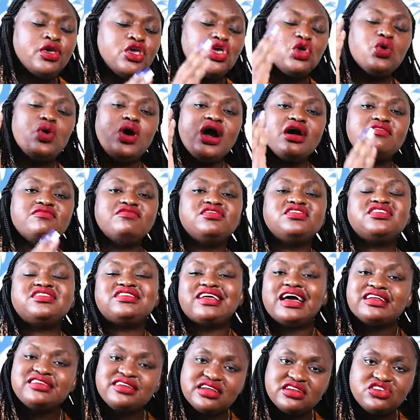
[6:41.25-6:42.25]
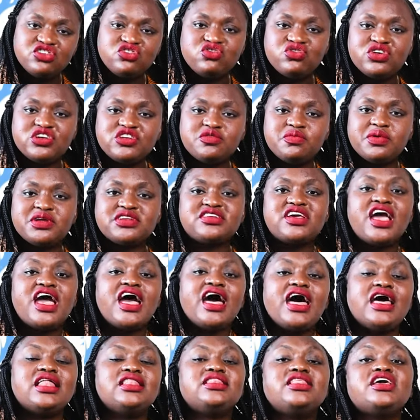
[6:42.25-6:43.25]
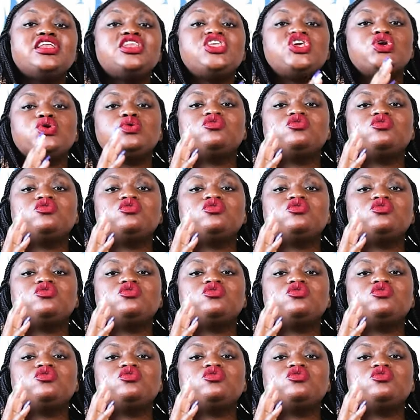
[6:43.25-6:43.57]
You have started treatment and then